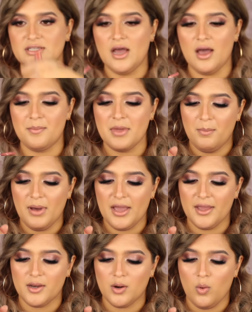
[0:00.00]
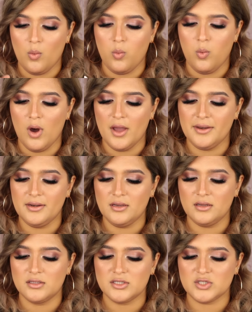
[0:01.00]
top, but one
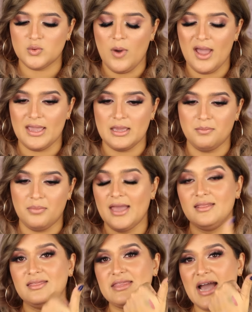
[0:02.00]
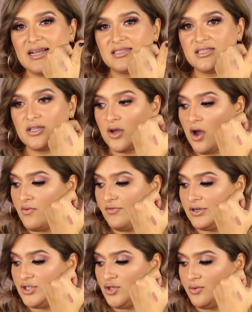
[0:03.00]
swipe and that's the
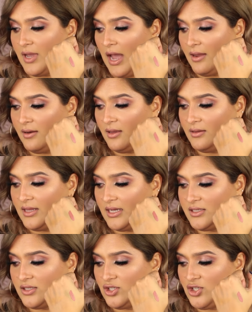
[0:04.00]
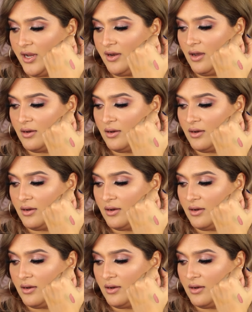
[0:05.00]
coverage you get. And that's the shade